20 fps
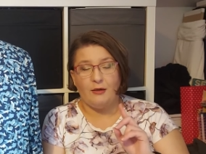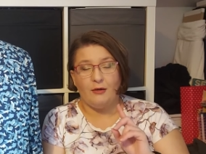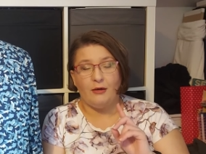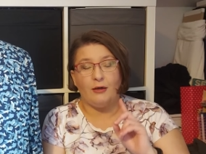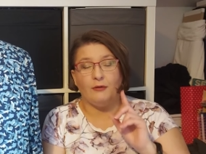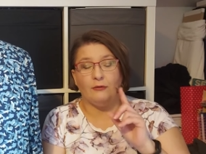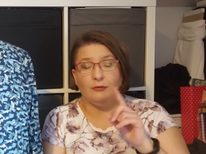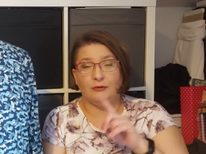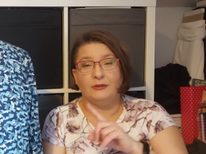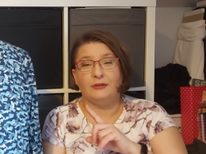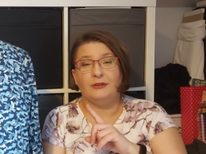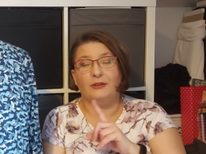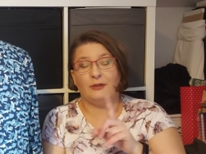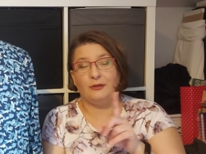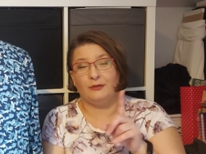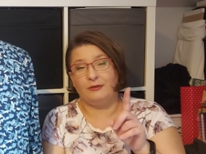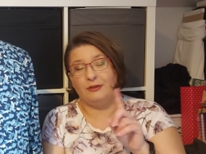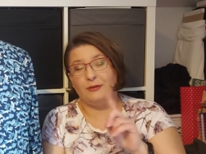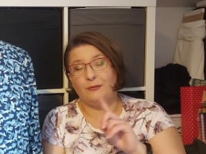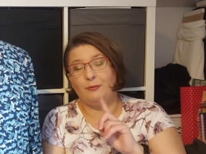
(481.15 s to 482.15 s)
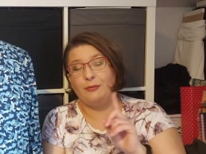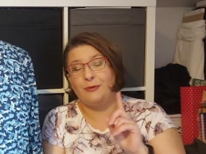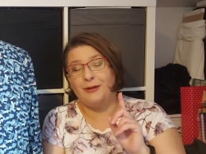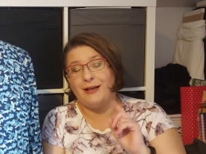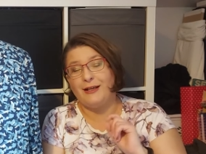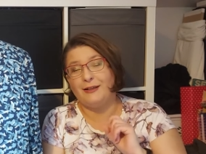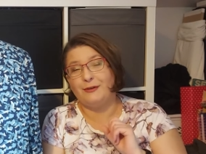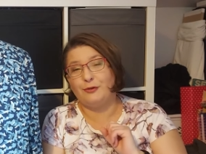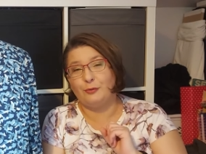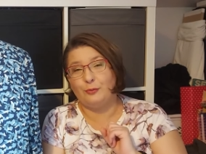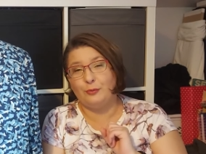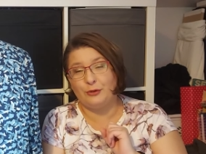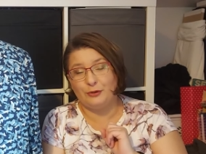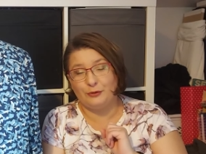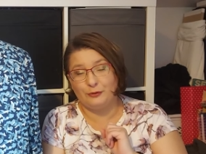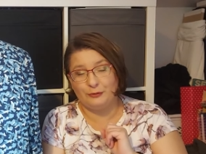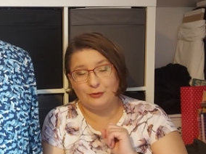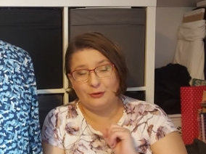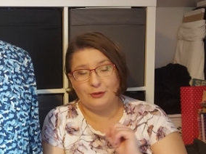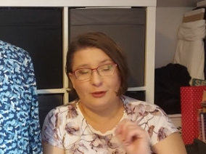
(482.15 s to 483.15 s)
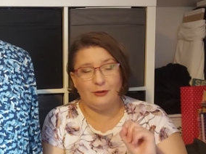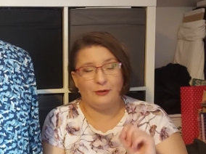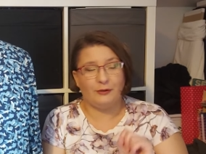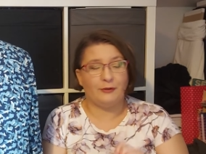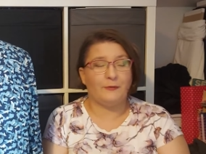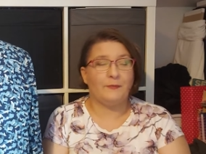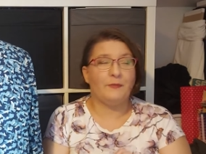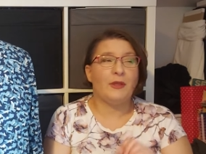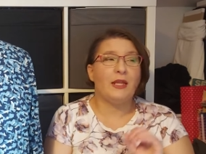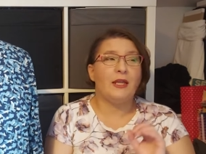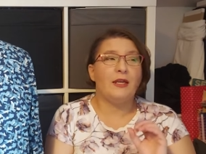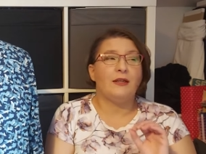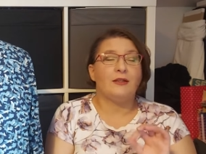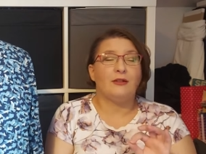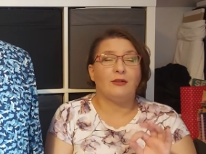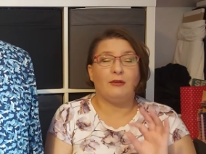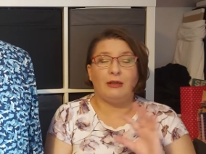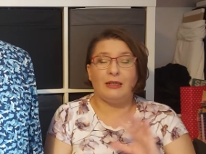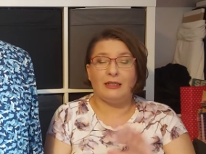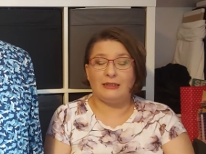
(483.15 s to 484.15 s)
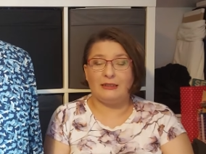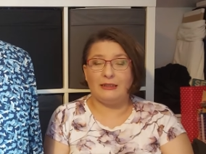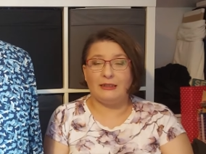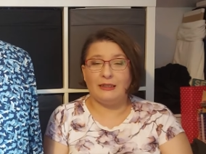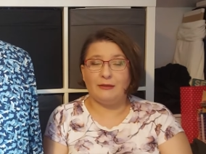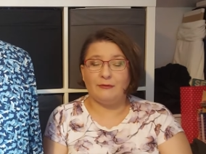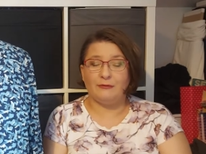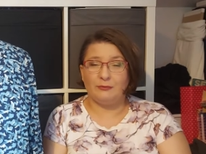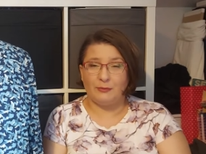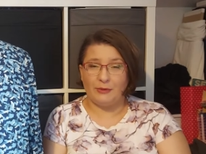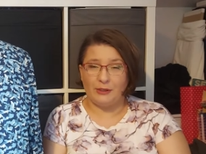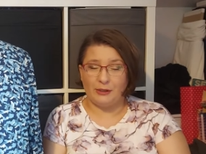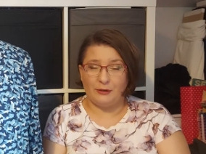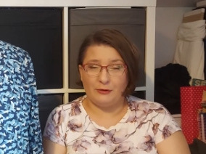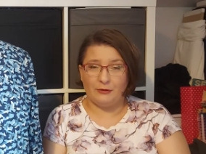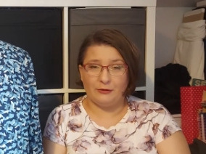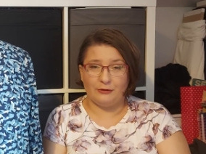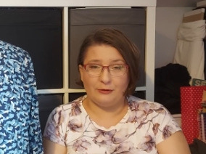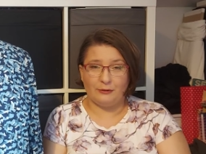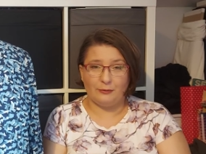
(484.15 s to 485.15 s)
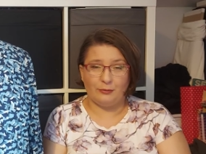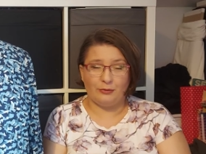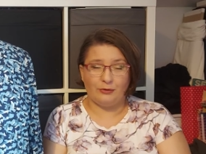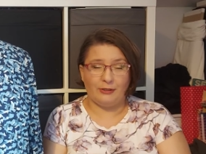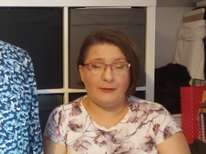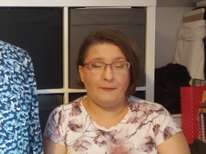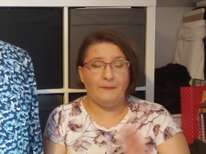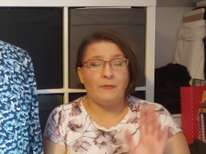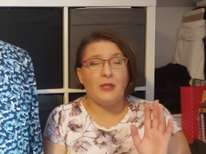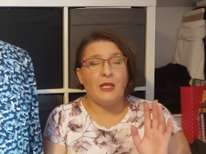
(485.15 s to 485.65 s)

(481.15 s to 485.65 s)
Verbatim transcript: Oh, the, the bra had to be nude color. So I dig out my older bra